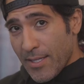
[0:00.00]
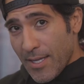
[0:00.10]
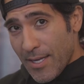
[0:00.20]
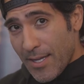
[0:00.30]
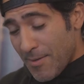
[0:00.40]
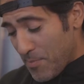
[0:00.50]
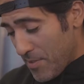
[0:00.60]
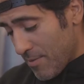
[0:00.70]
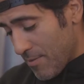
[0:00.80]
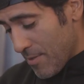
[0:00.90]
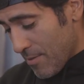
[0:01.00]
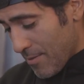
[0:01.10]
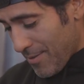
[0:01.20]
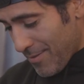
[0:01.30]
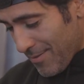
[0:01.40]
that out, but
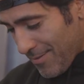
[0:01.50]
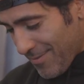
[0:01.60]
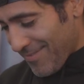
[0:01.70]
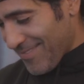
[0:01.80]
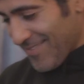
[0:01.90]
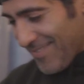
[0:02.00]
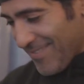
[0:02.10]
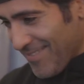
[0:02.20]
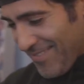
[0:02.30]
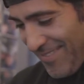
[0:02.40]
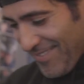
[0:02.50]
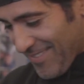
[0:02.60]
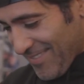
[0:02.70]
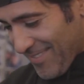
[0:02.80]
yeah roll.